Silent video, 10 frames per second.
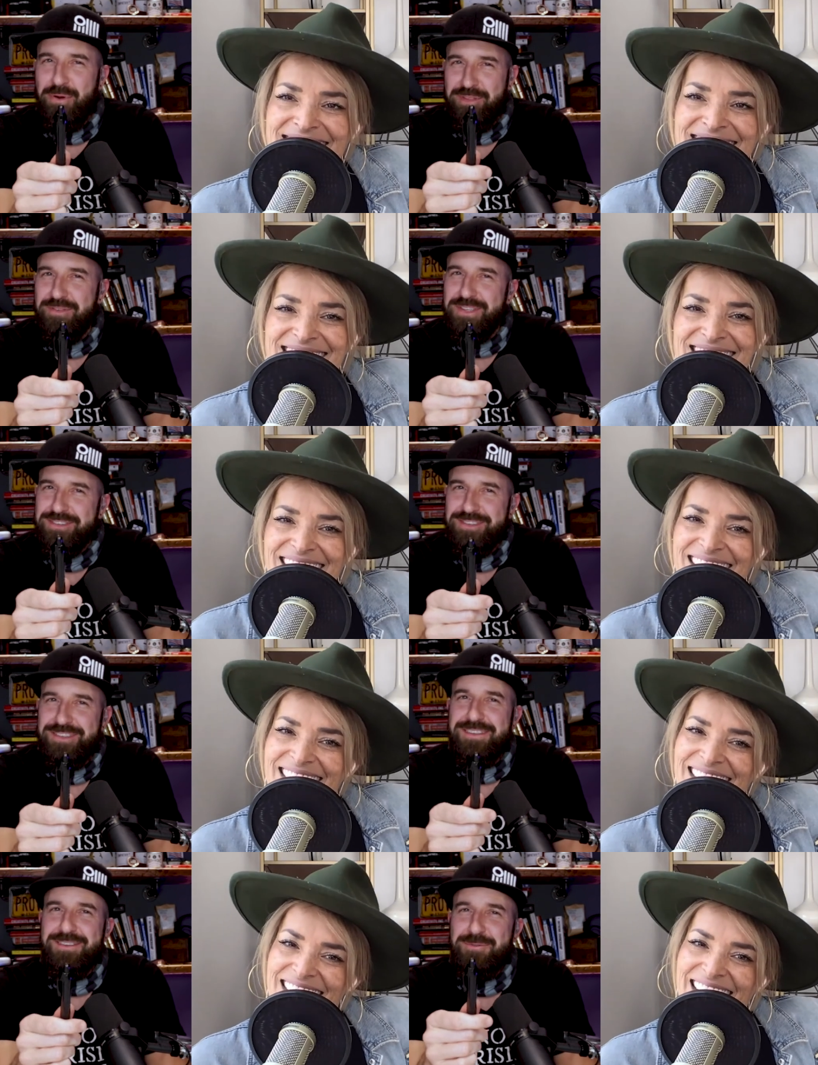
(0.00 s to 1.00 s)
Speaker 1: both of us.
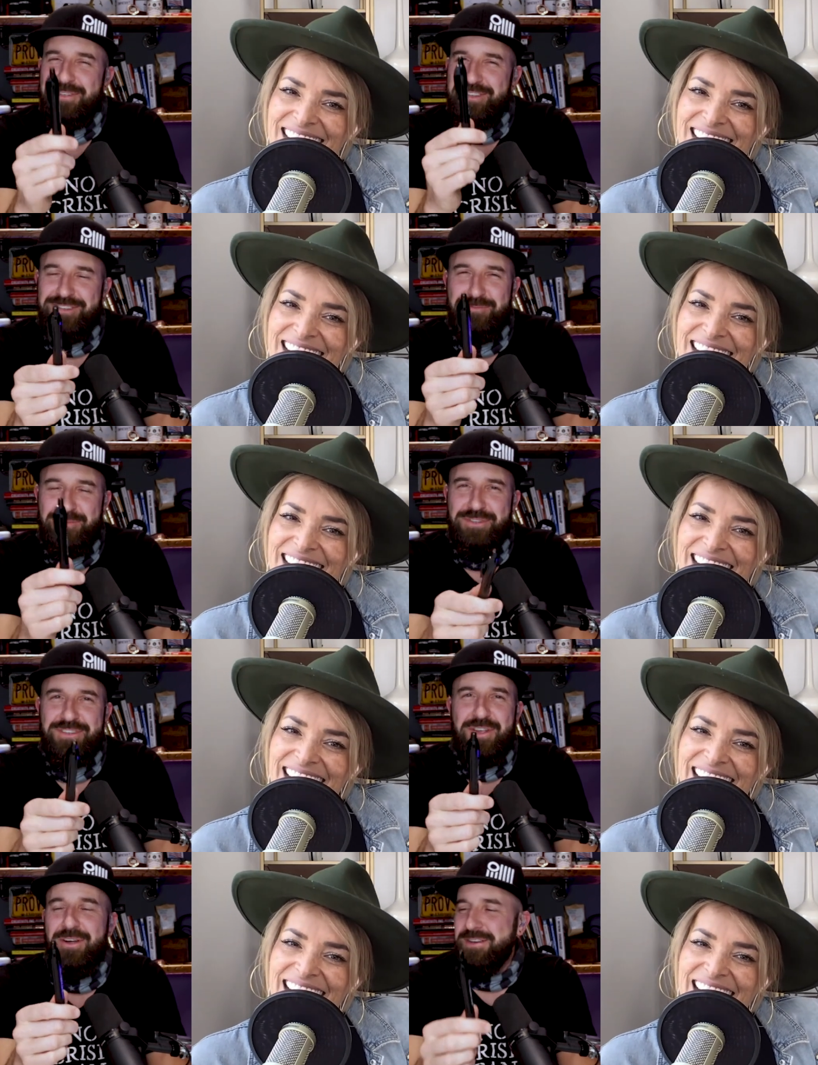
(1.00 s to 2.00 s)
We'll just we'll
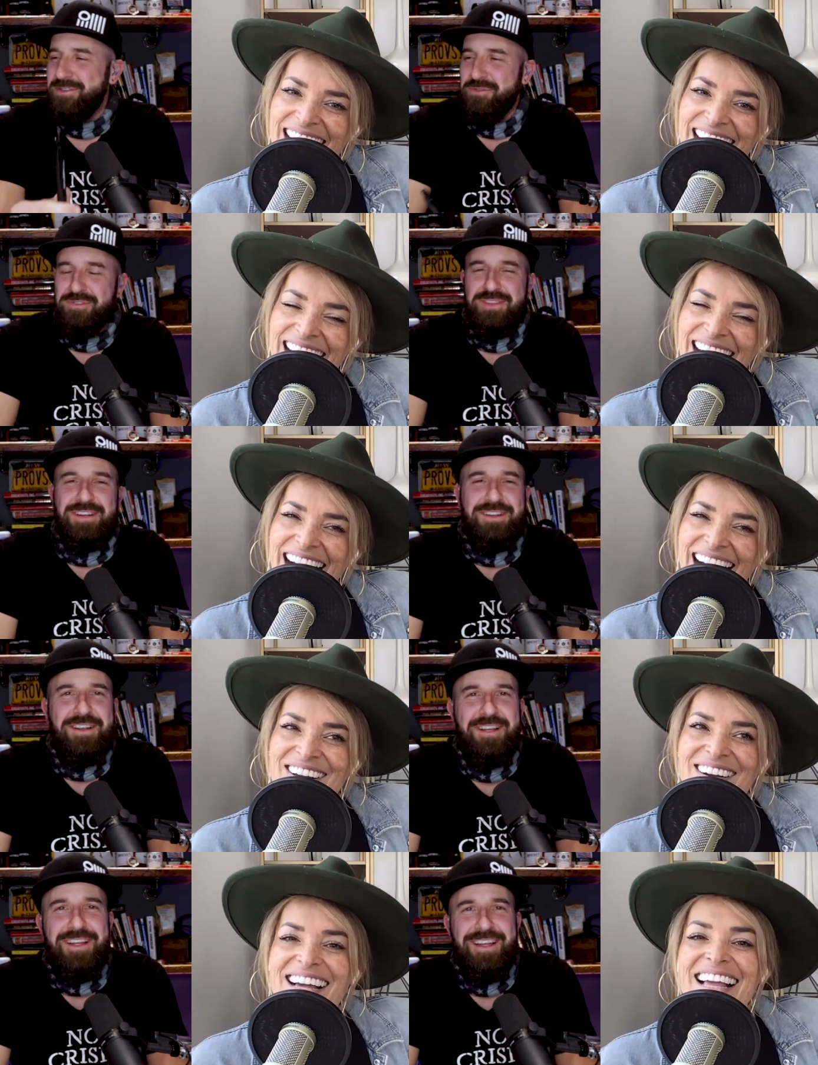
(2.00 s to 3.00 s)
just call it a truce there.
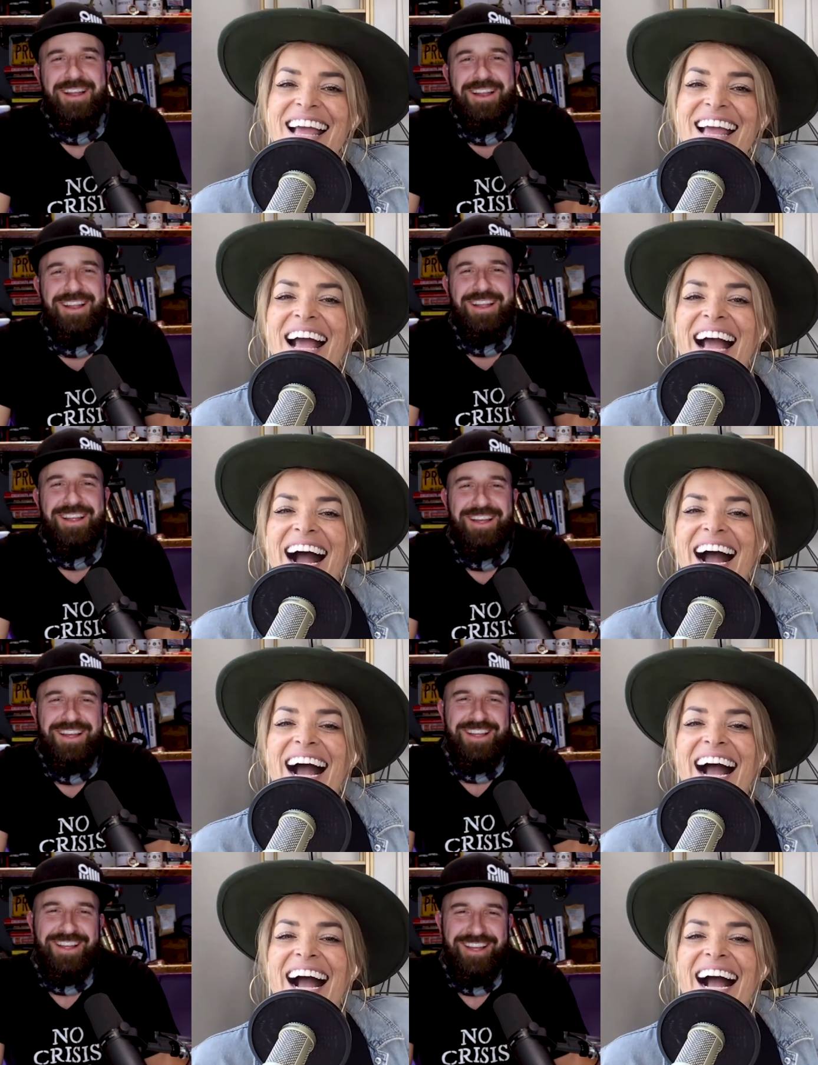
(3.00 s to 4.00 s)

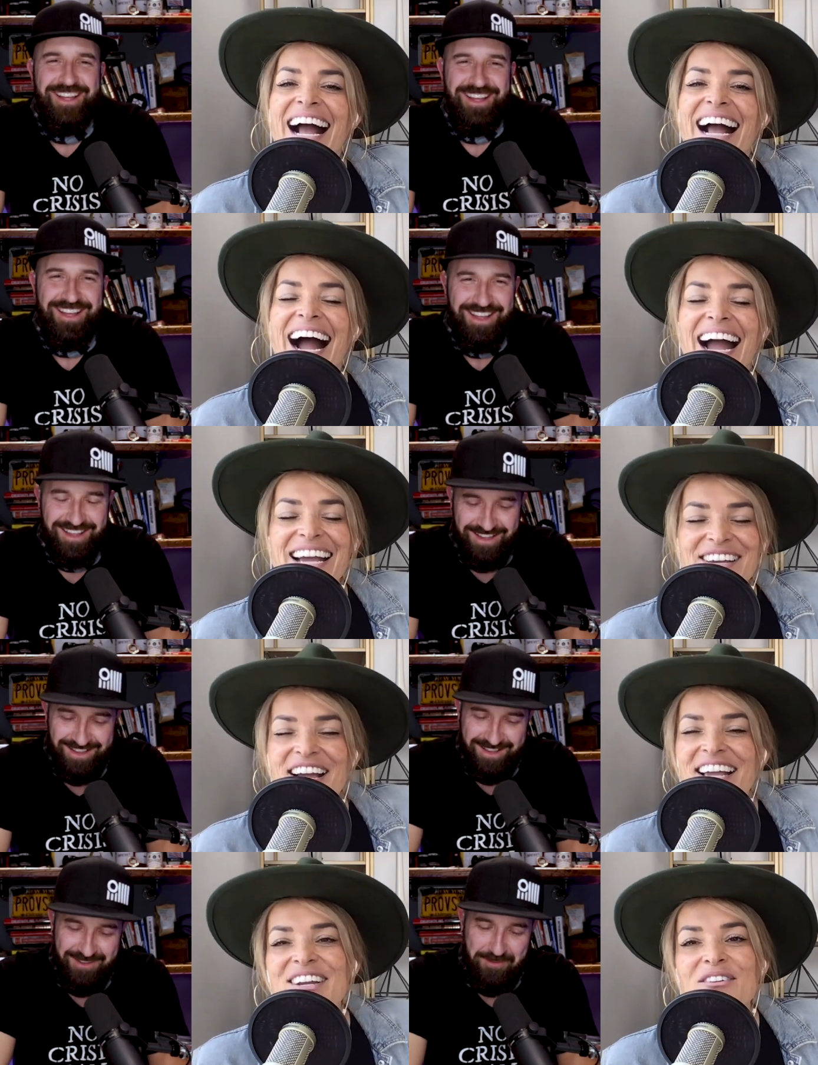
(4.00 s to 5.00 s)
Speaker 2: I,
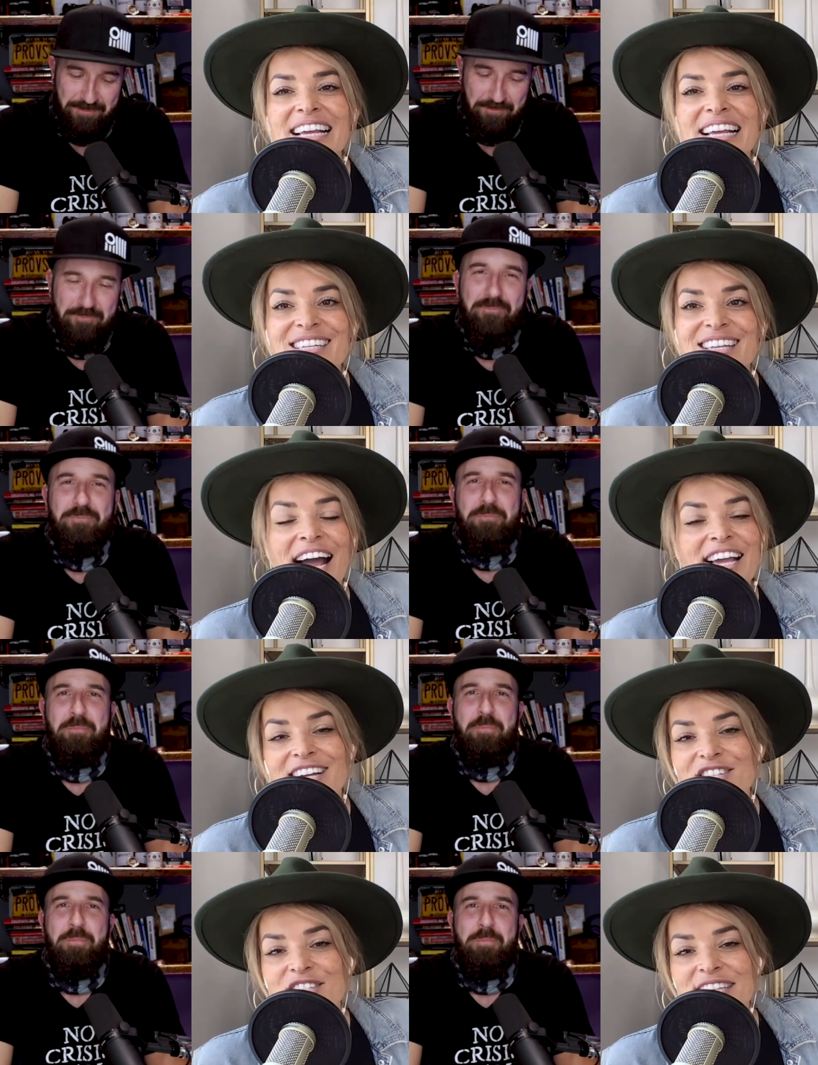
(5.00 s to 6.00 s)
you know what he is I, I
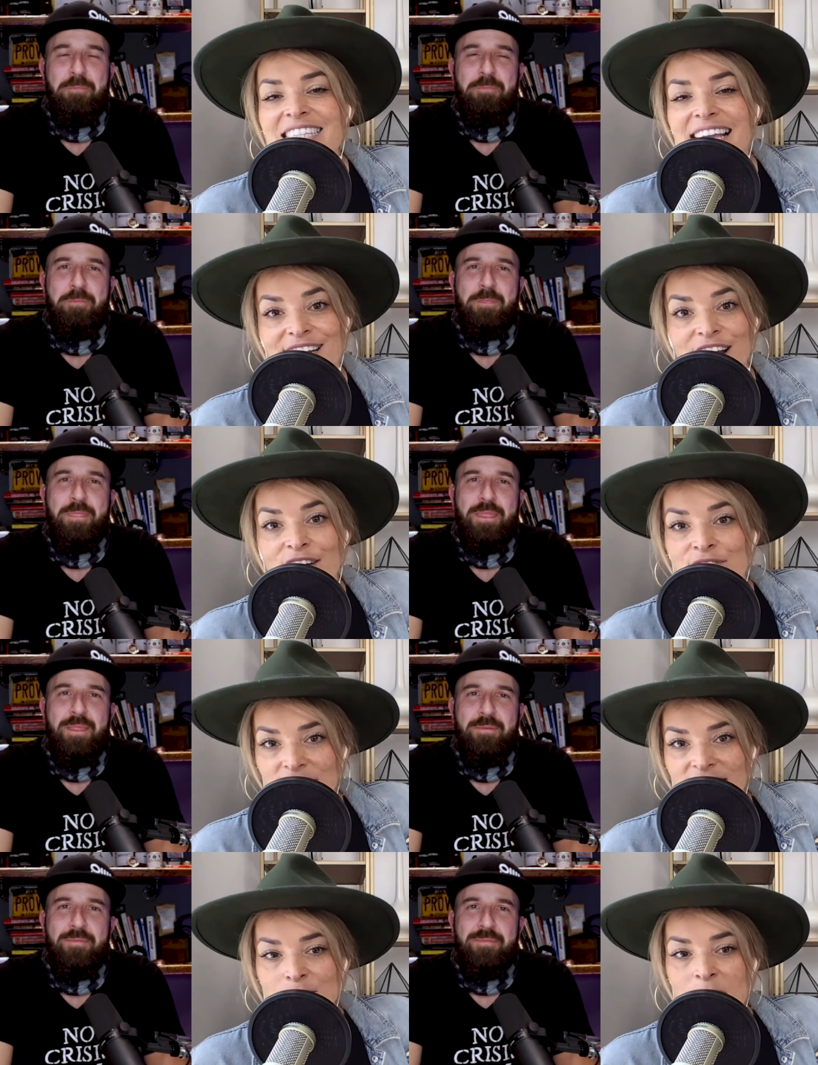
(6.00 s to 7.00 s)
just can't say enough good
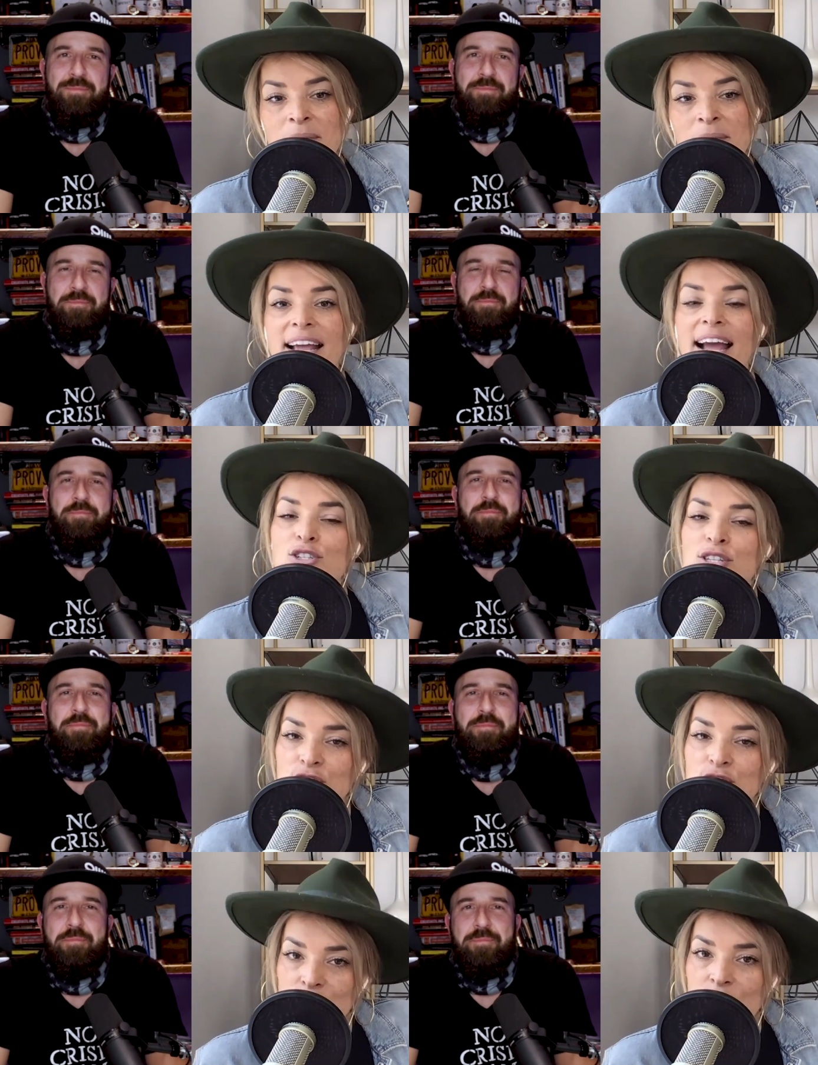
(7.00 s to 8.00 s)
things about him and i actually
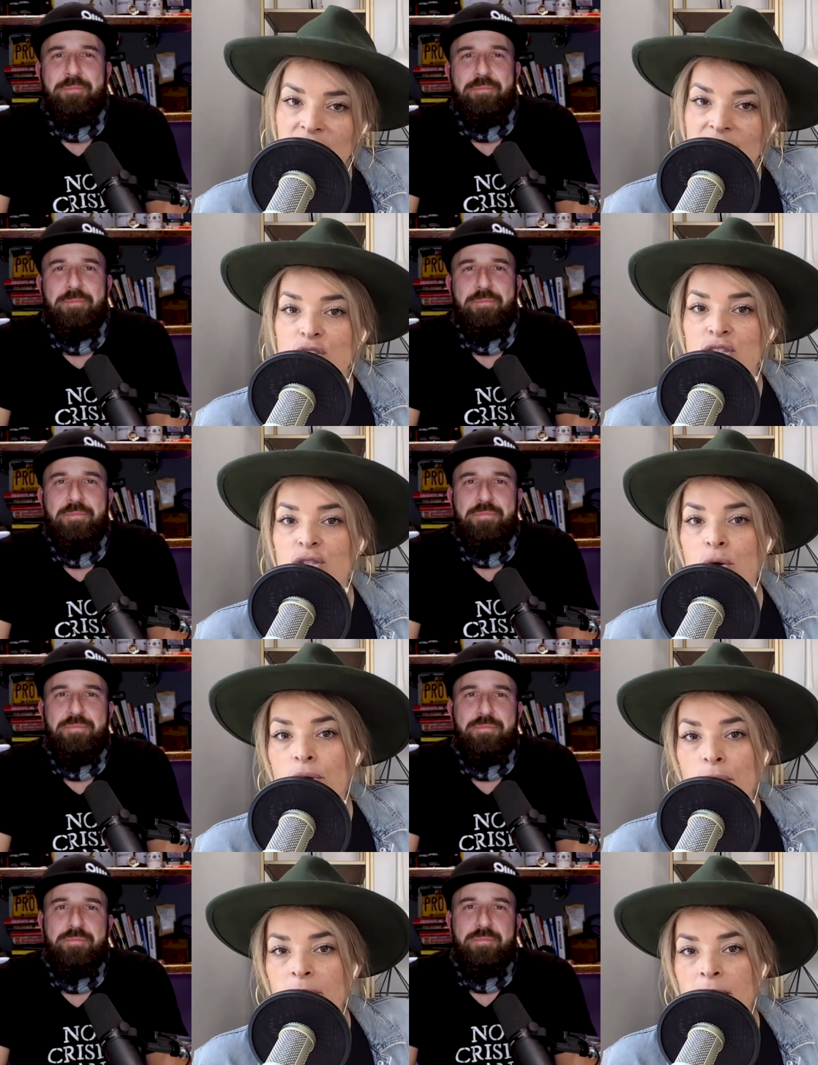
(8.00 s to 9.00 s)
do think he's so good with